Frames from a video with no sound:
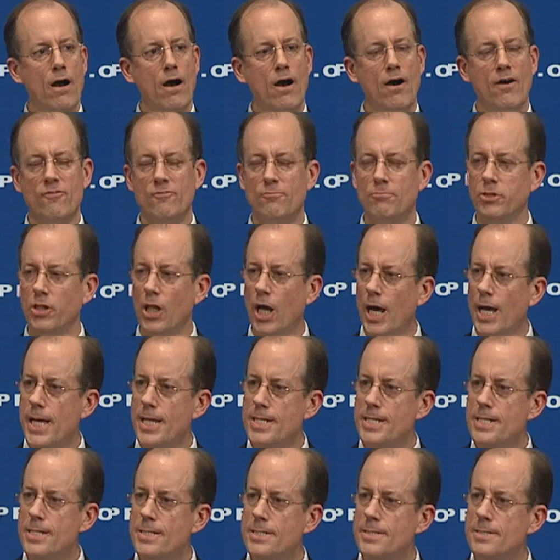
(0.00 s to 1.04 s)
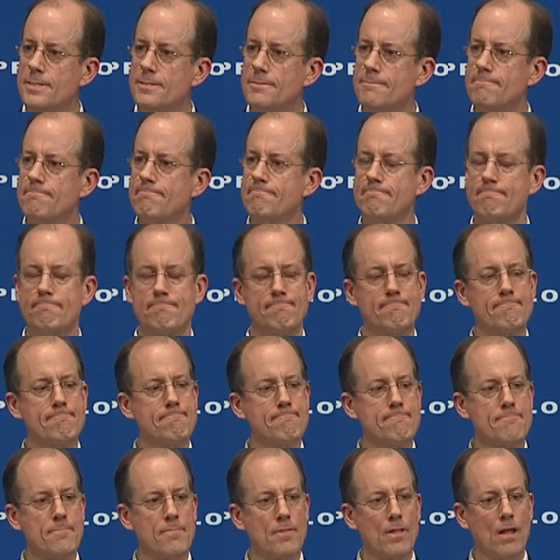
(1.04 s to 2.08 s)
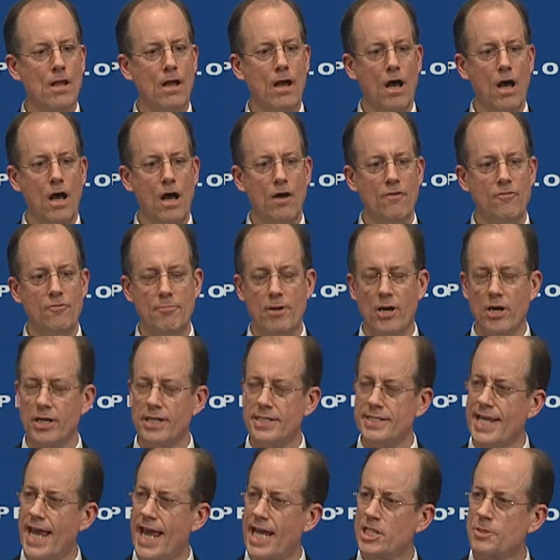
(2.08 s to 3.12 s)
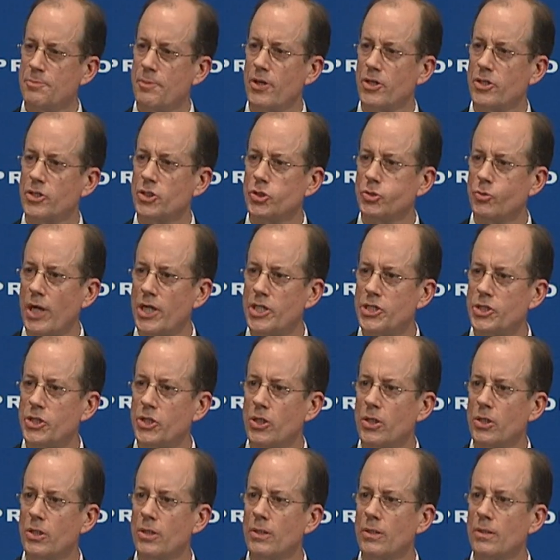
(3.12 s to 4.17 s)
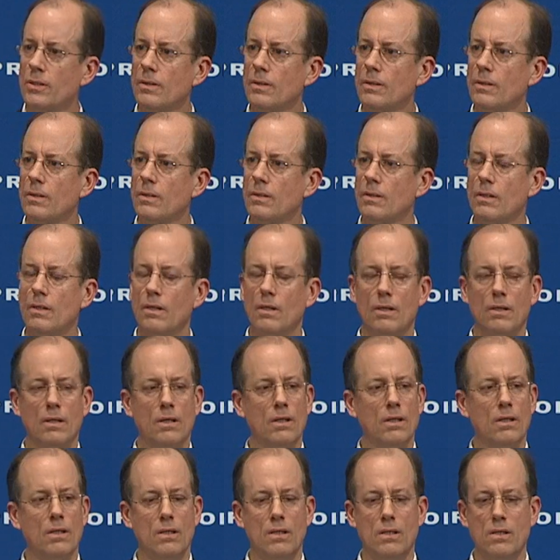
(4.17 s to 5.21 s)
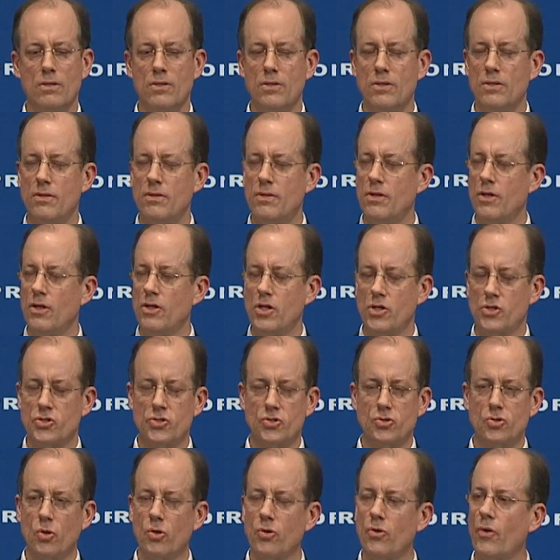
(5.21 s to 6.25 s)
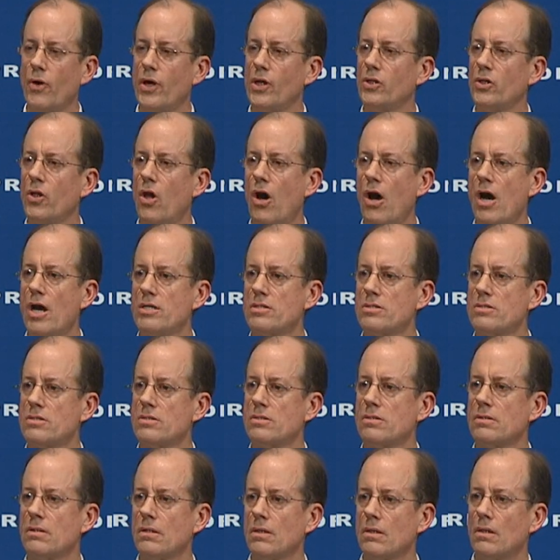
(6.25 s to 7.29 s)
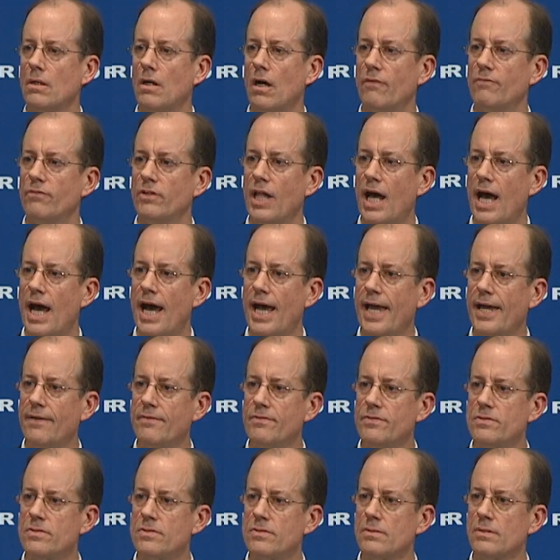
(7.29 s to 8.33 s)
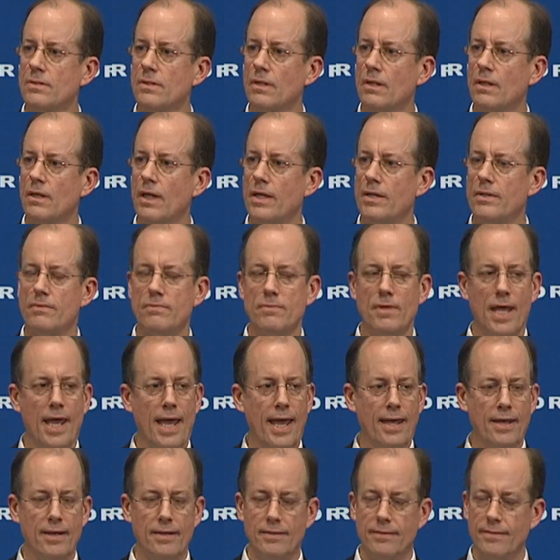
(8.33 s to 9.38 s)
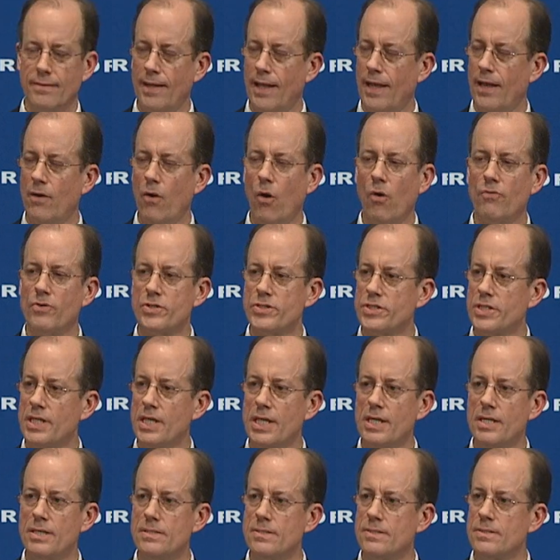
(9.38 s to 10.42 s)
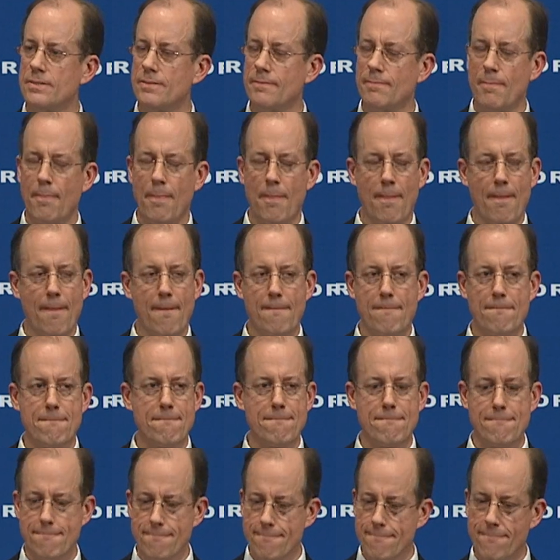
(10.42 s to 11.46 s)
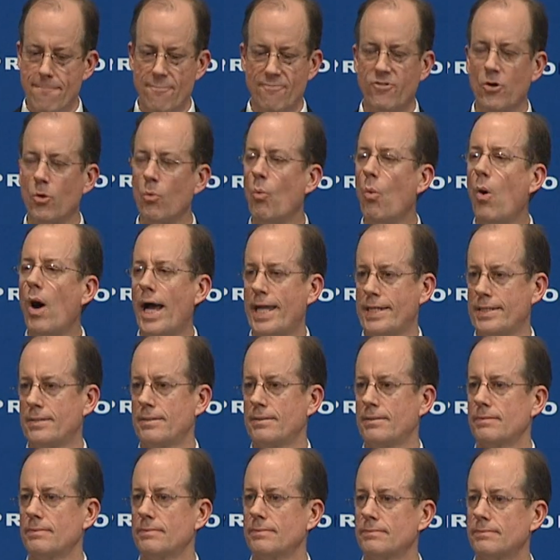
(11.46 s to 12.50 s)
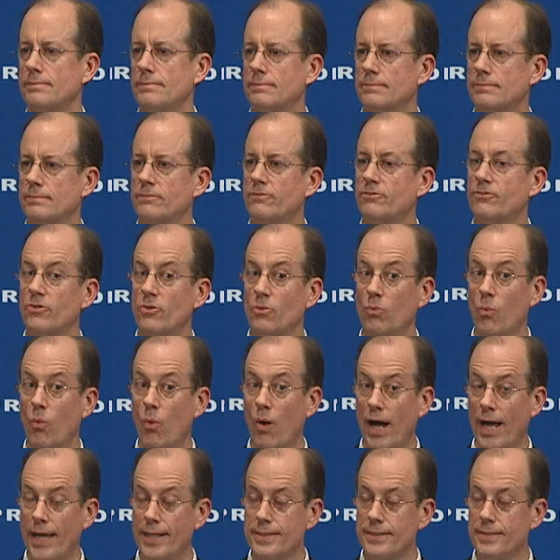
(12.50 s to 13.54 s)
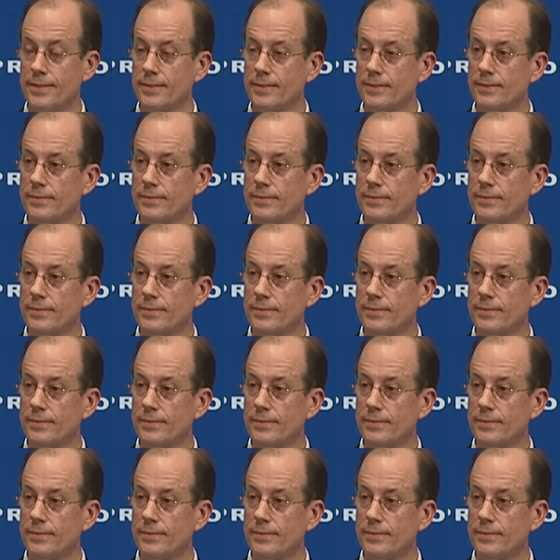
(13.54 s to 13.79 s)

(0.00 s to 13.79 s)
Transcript: of blood, of American taxpayer treasure, the extraordinary loss of lives in and, and overseas. For what? For what?